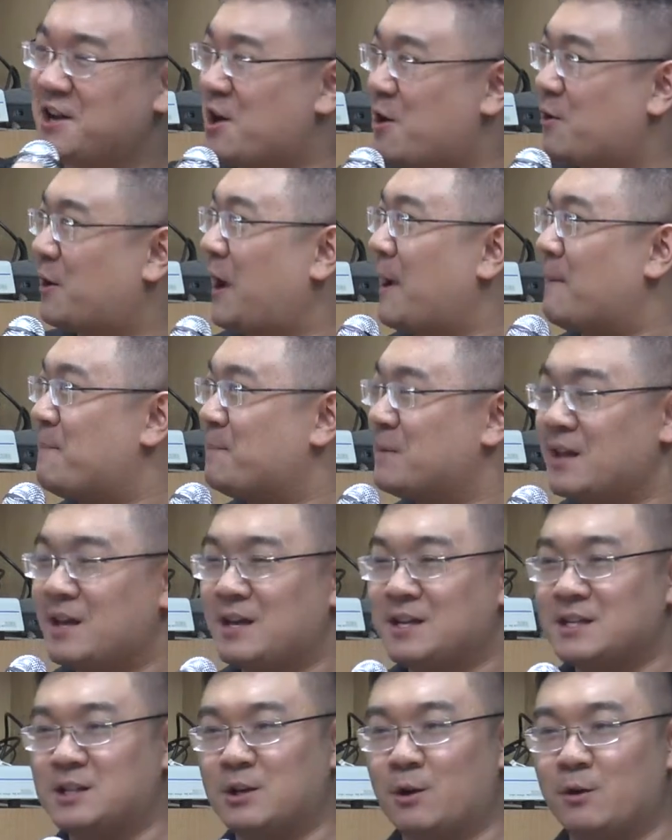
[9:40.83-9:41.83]
Okay,
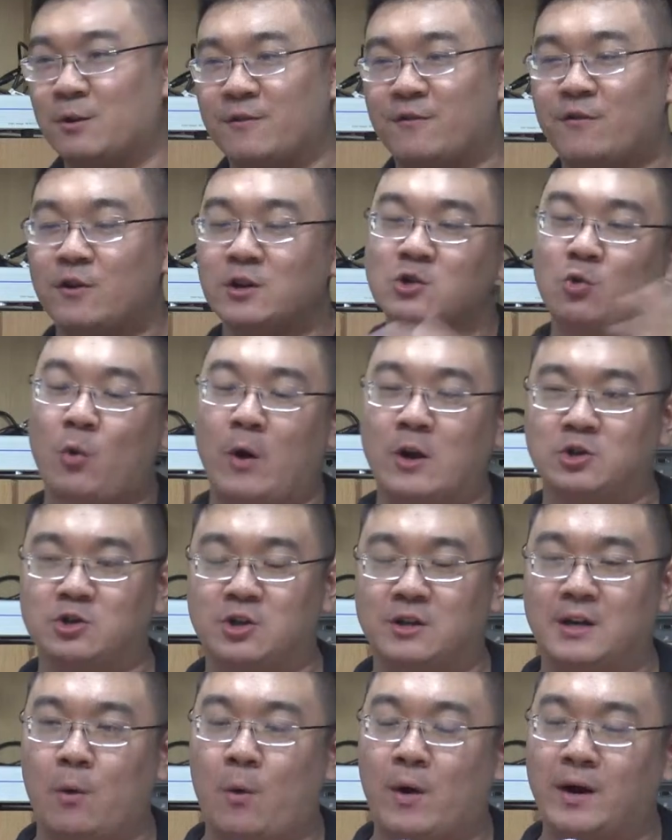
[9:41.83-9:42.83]
so the first
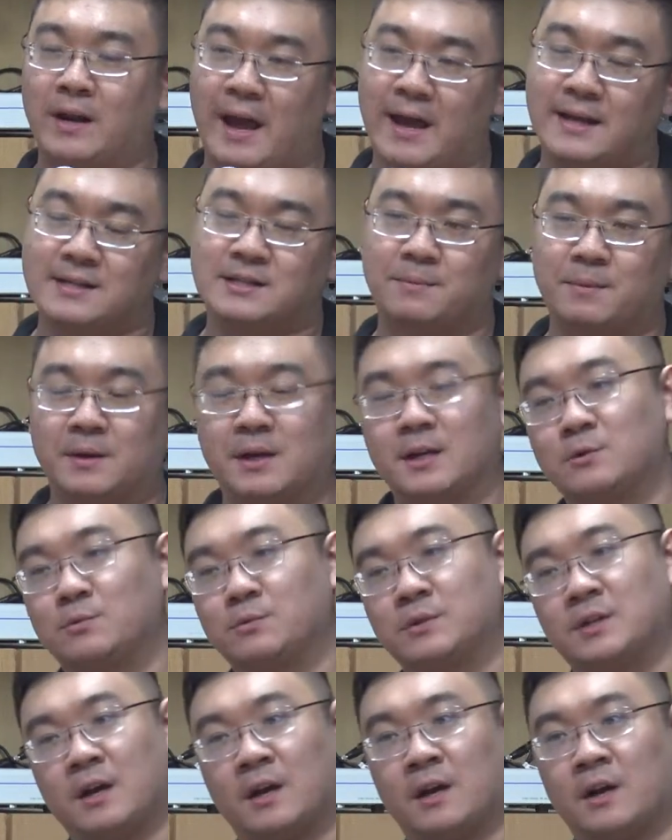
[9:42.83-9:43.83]
question I want to ask, because
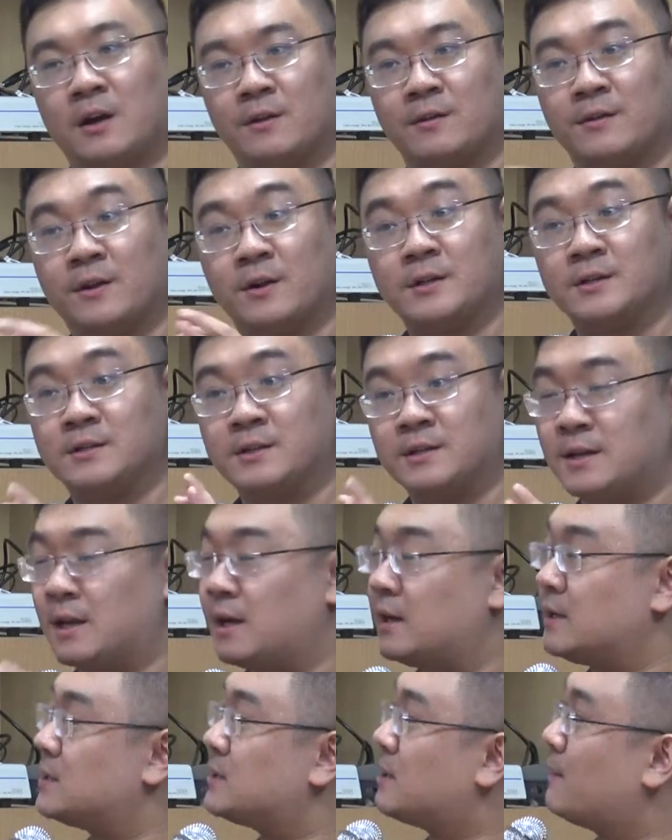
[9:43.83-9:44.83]
there
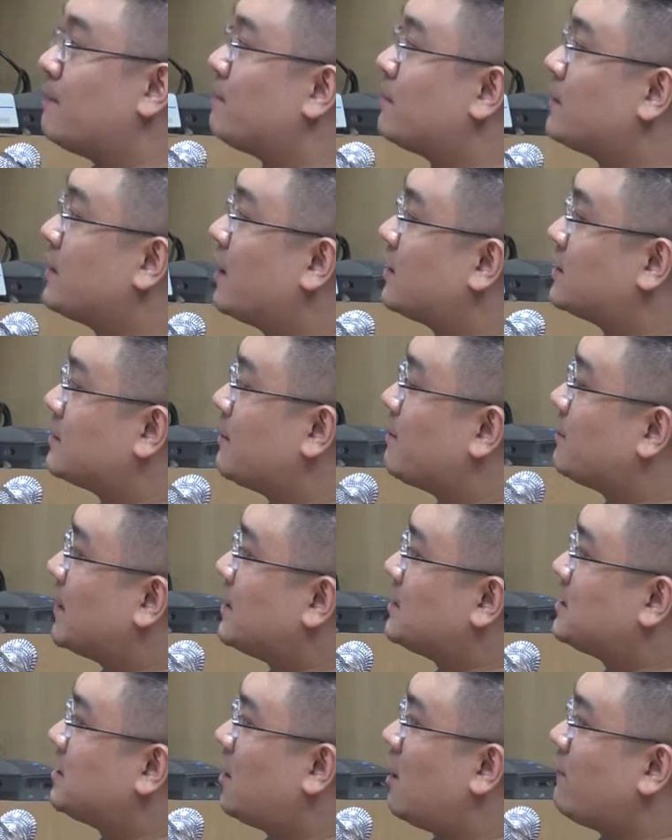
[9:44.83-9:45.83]
are some
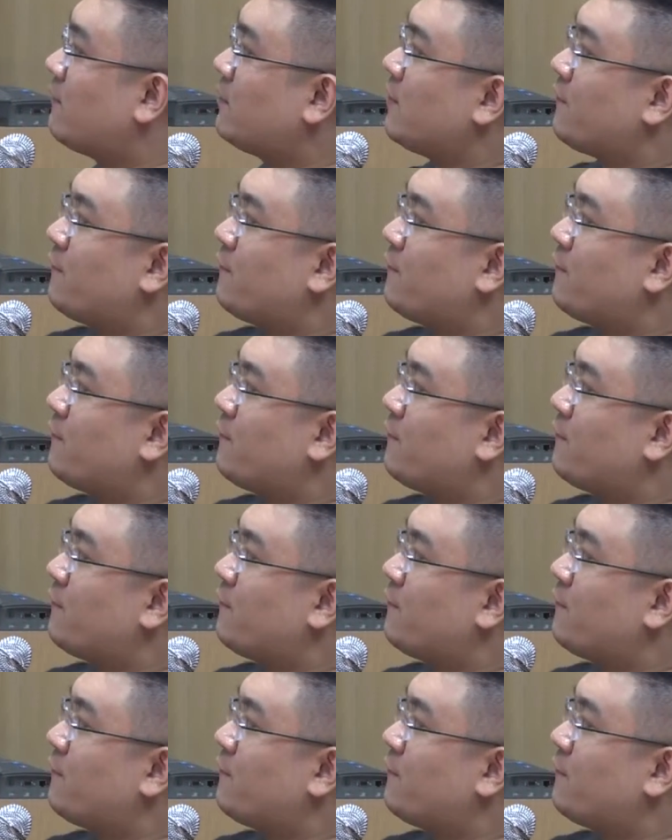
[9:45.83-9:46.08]
things to cover.